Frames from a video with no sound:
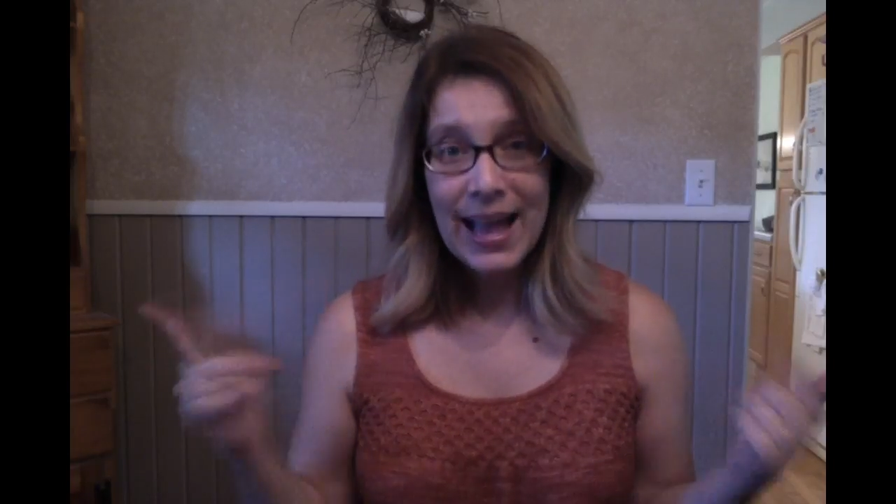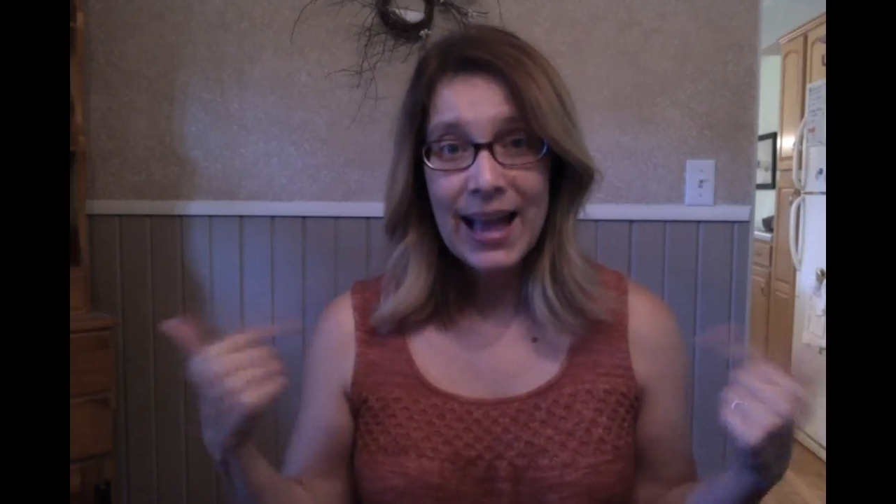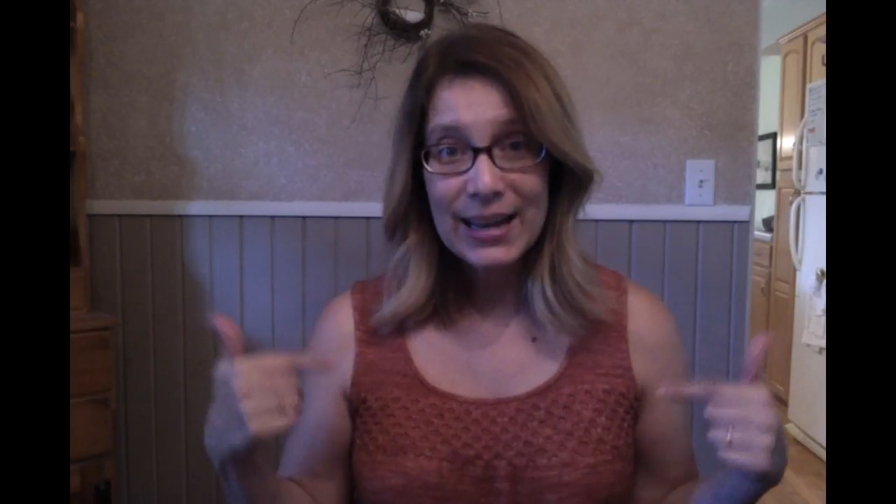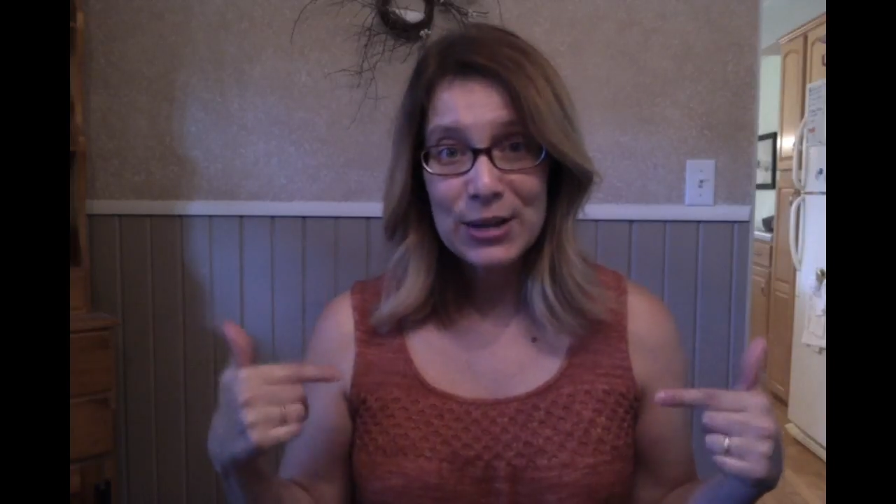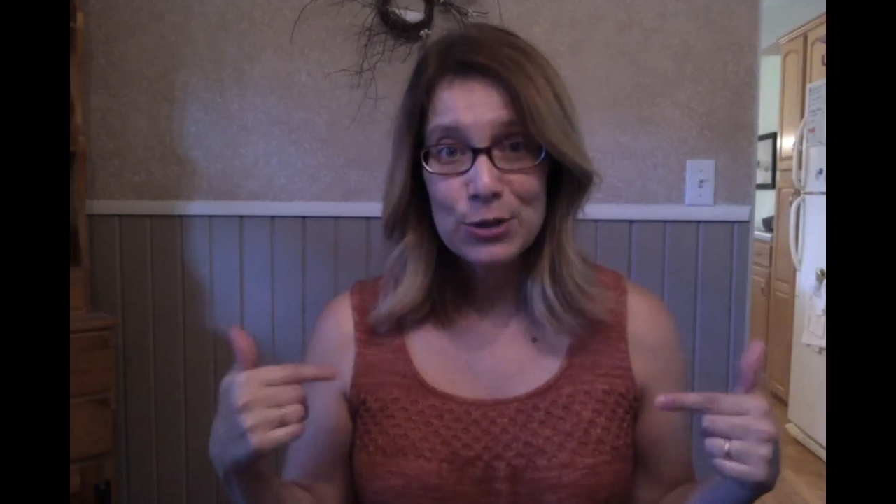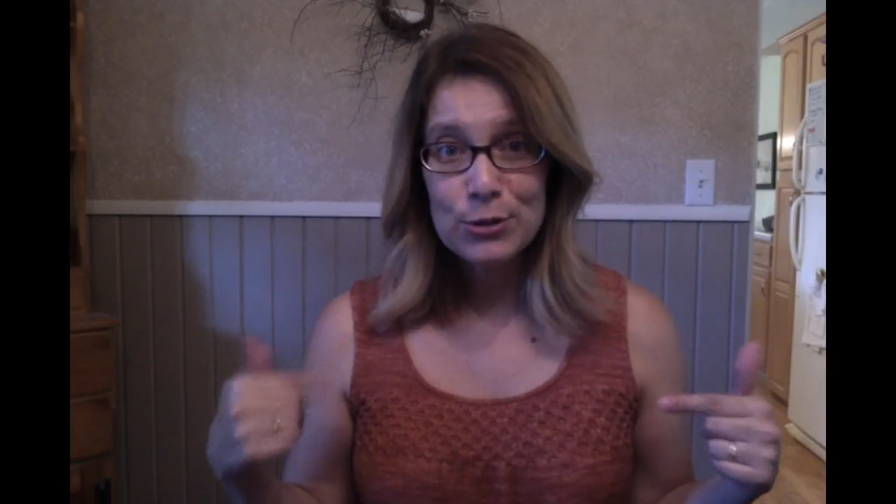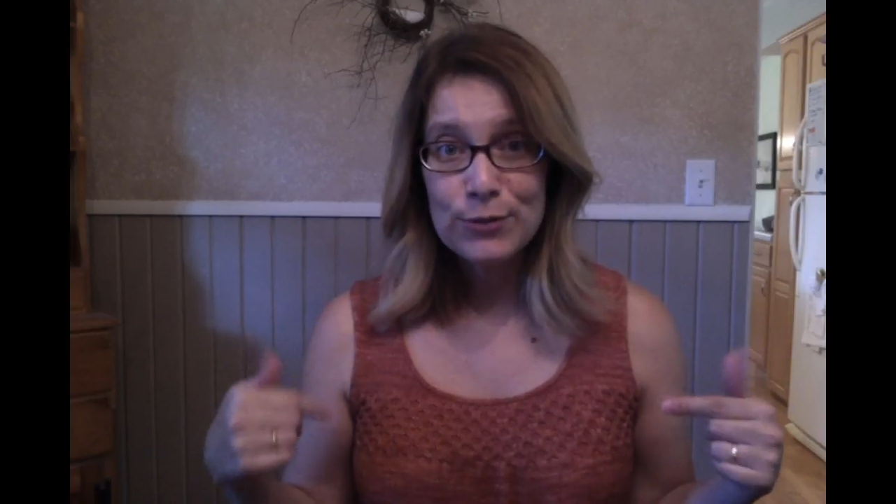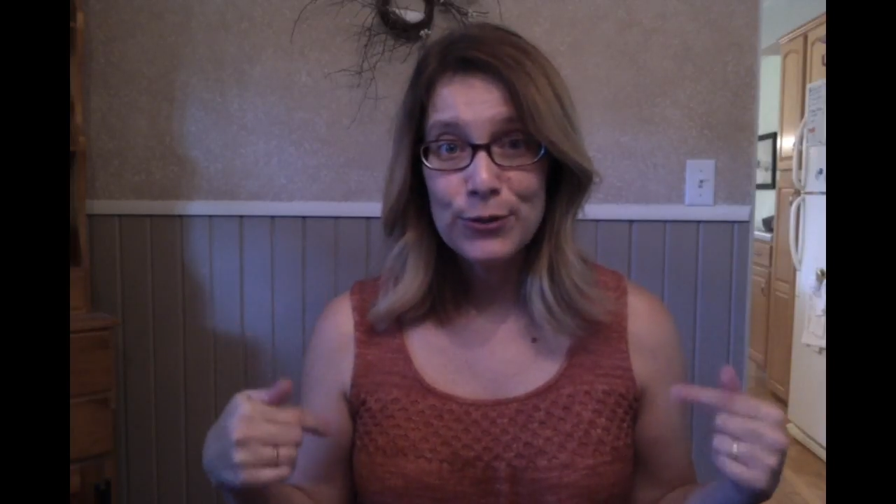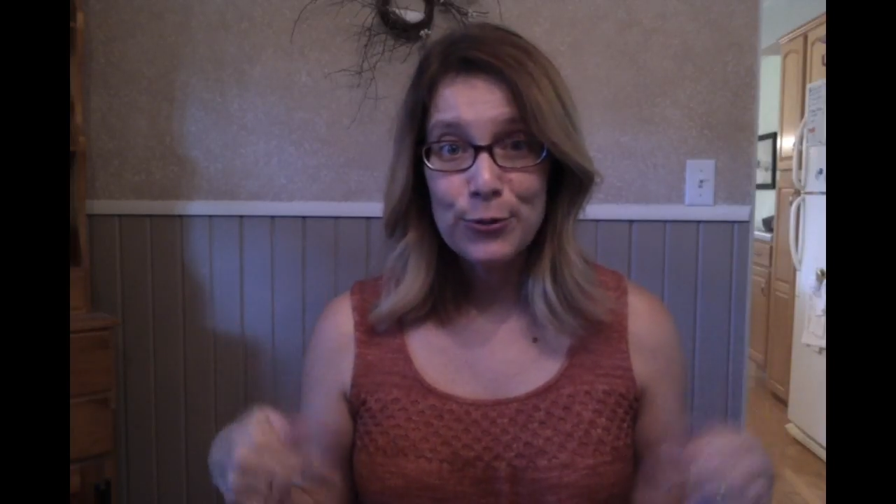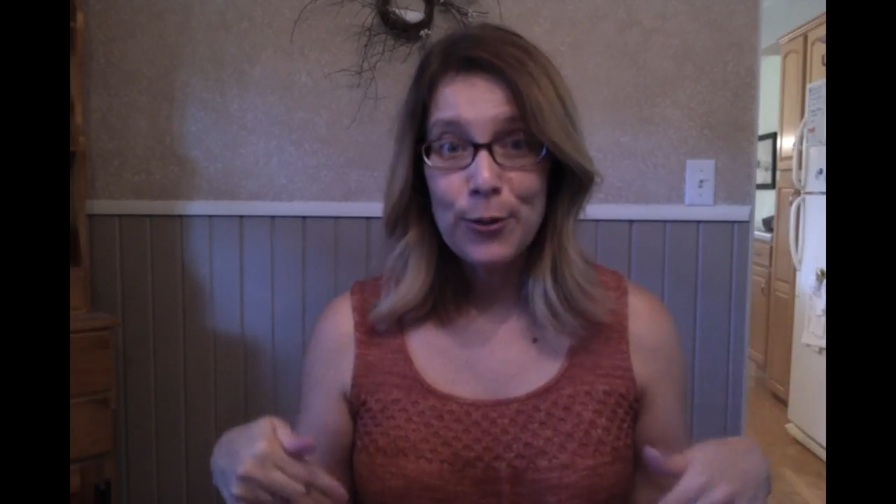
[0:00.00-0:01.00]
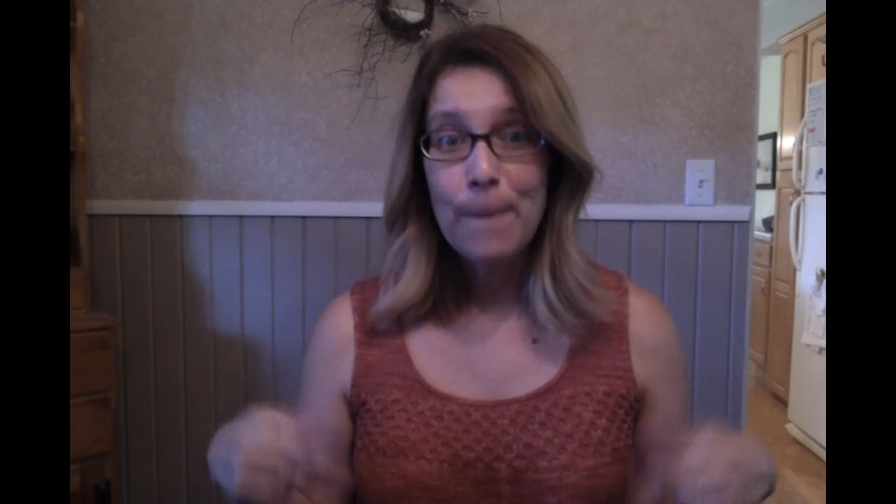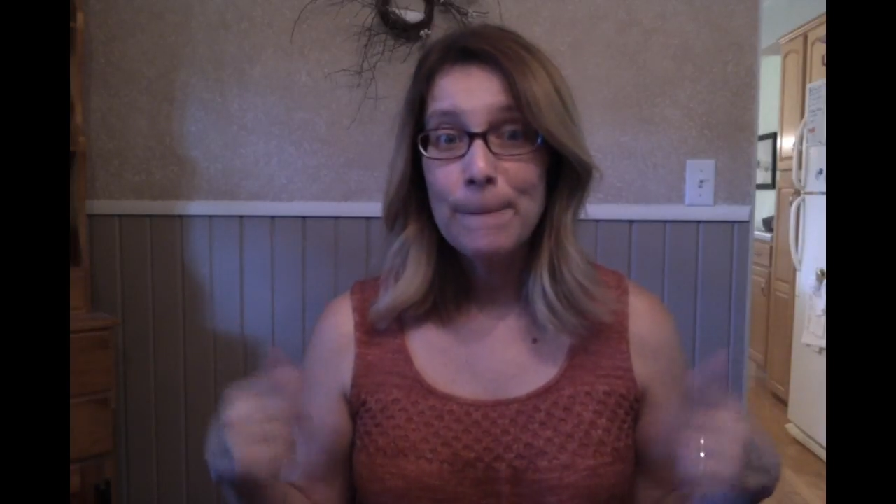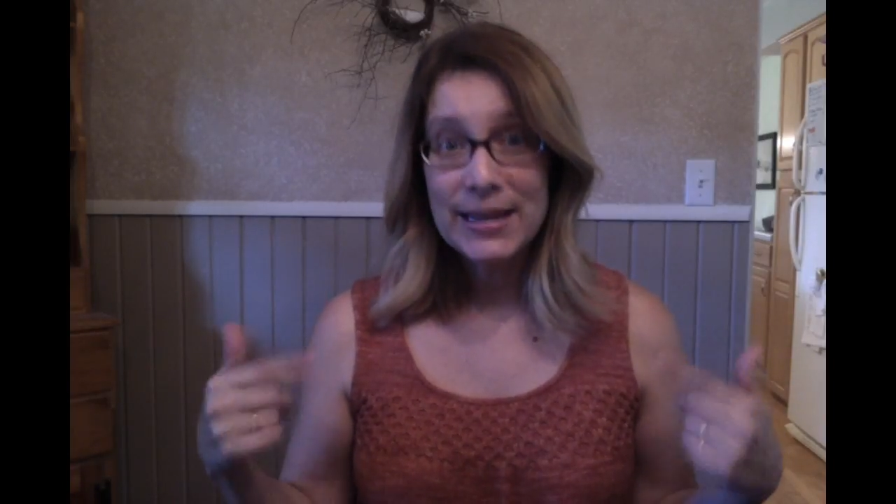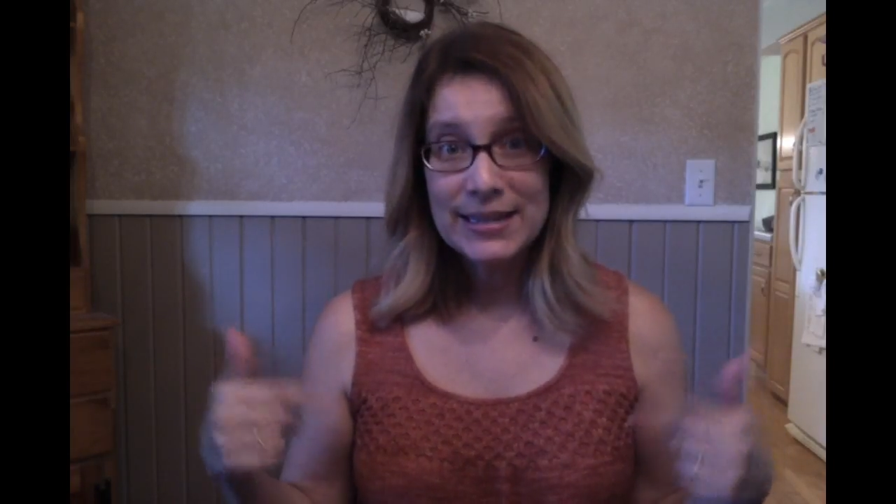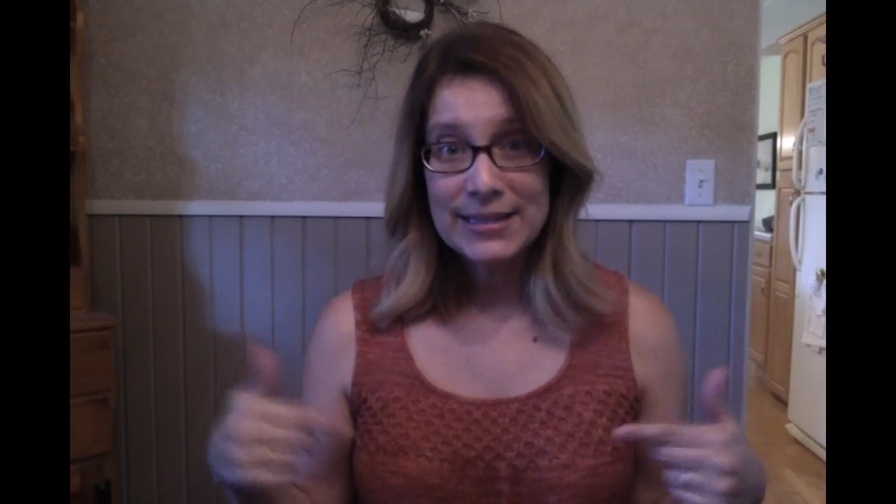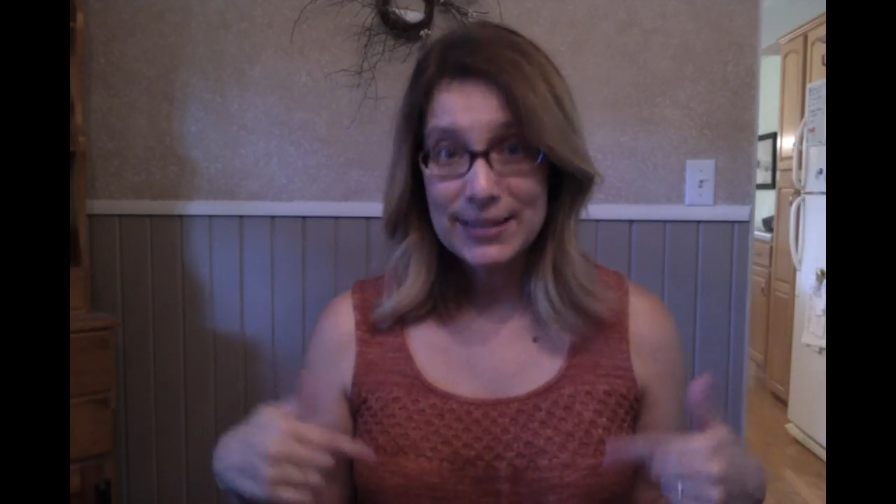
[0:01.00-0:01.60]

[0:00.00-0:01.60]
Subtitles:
I got news for you. My